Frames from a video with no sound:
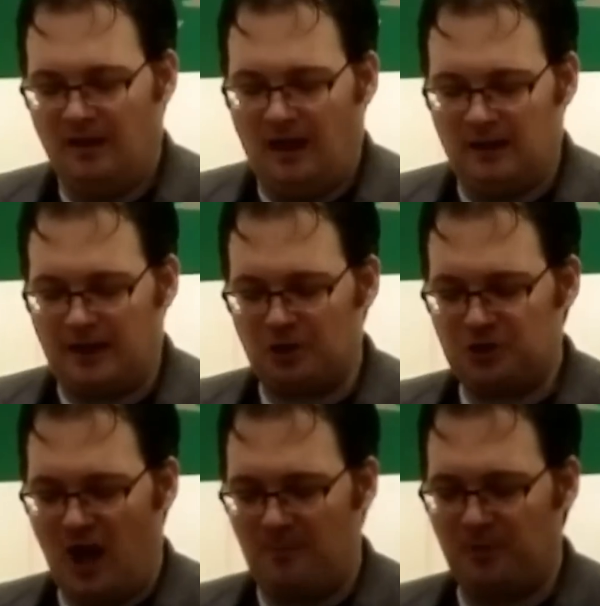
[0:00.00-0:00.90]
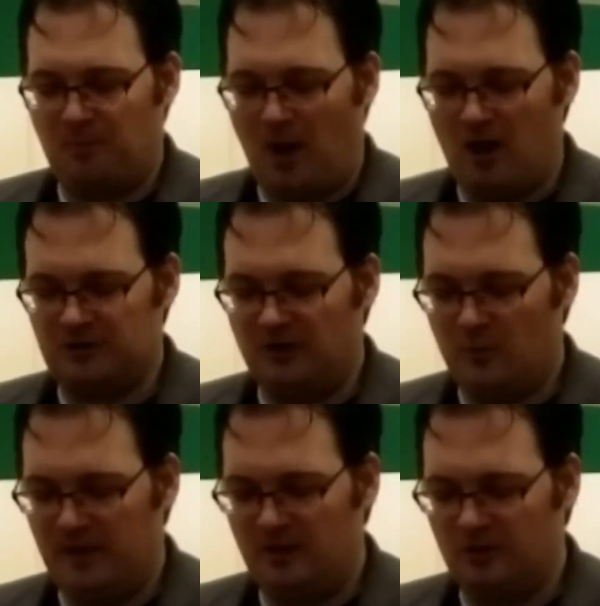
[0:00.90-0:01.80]
a liquor shop with bars on the
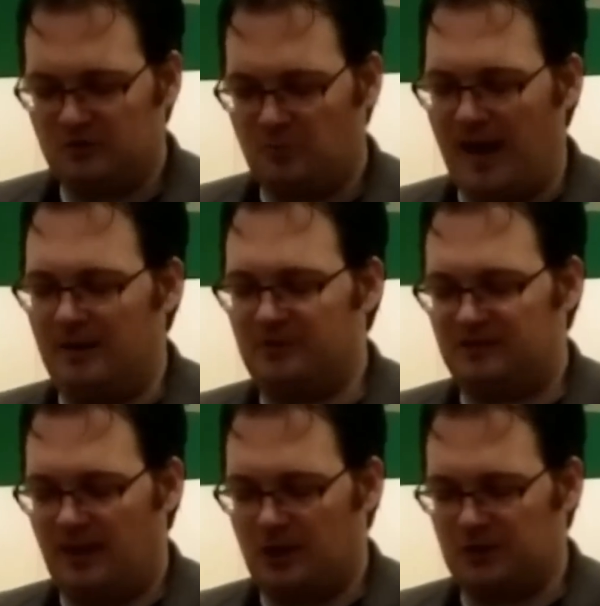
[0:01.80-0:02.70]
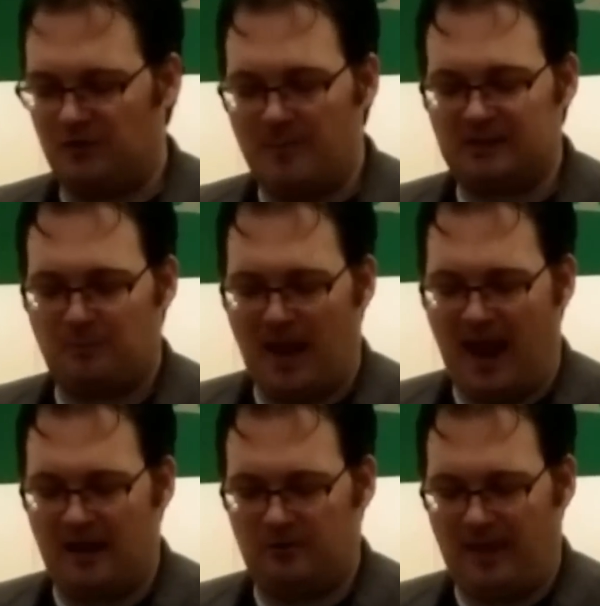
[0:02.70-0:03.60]
windows, random stickers from this
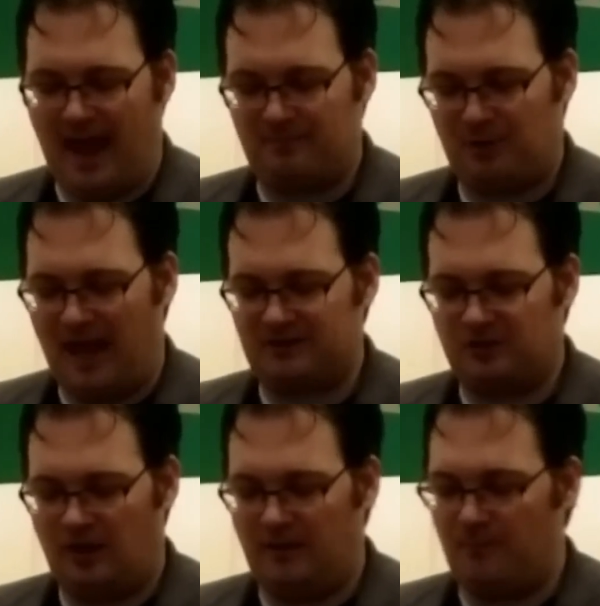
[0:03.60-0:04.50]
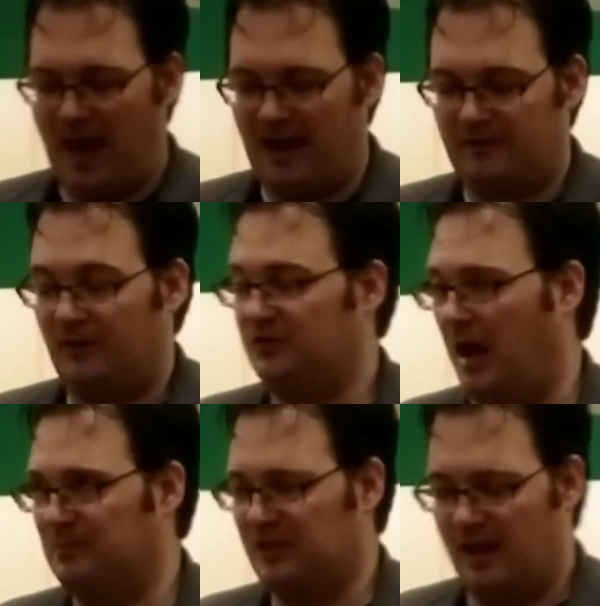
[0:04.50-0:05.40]
band or that plastered on the back of the
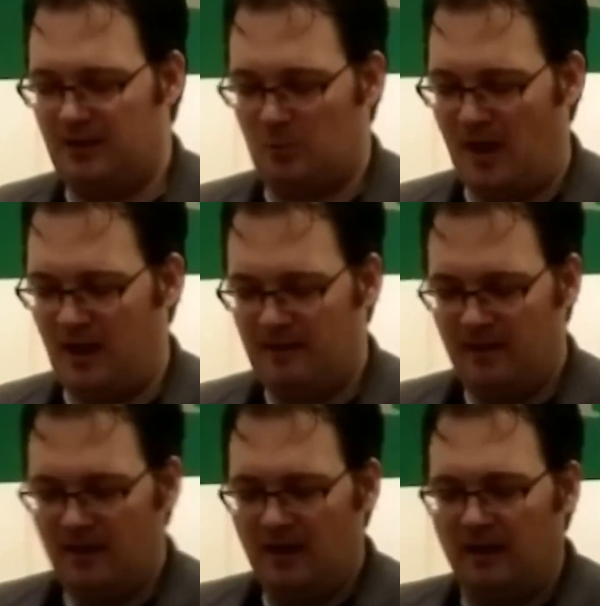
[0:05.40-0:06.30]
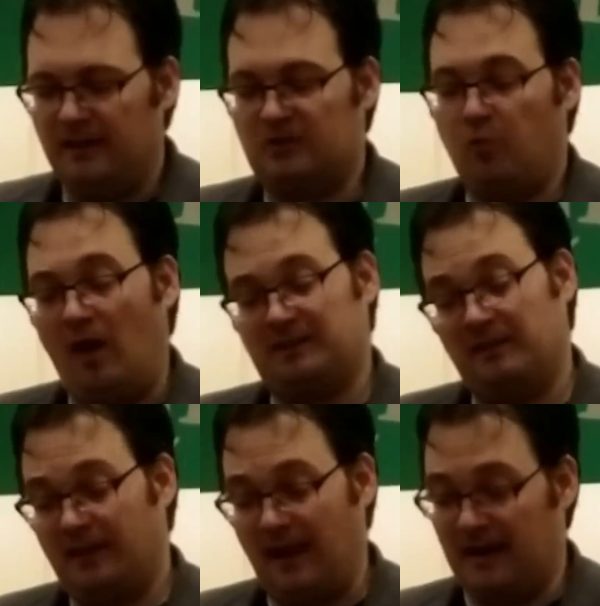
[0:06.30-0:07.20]
stop sign nearby. This
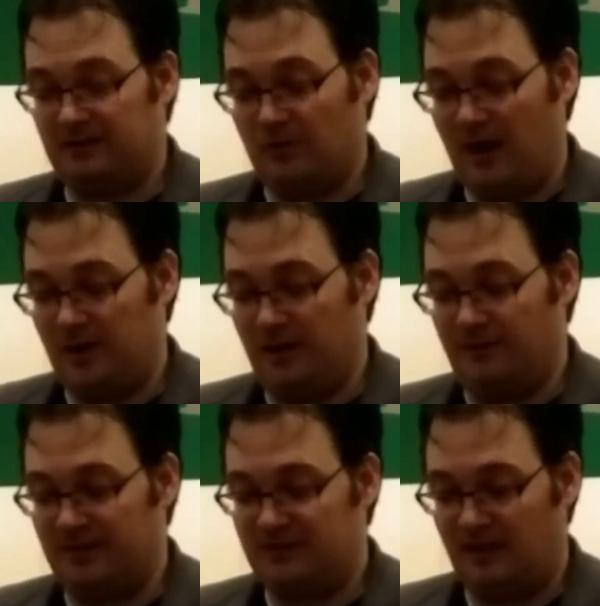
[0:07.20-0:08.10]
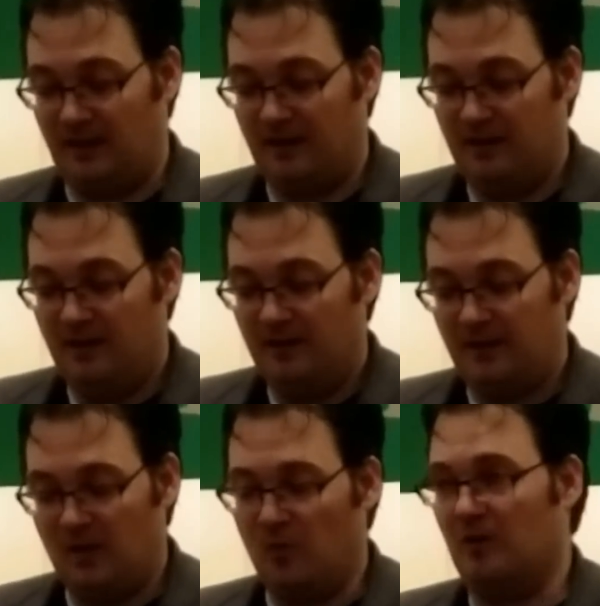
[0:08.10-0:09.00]
wasn't the nicer area of the city.
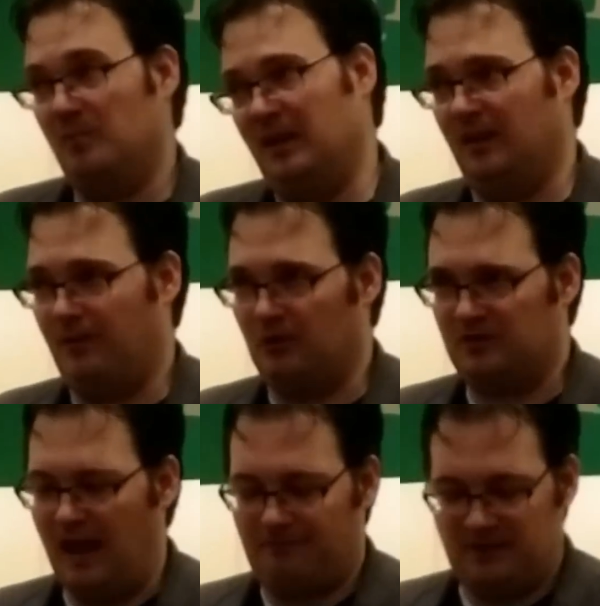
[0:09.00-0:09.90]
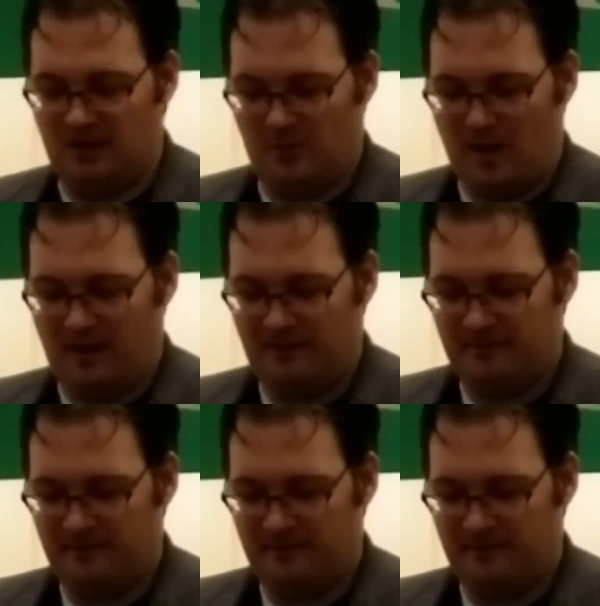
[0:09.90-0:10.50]
There weren't many of those left anyway.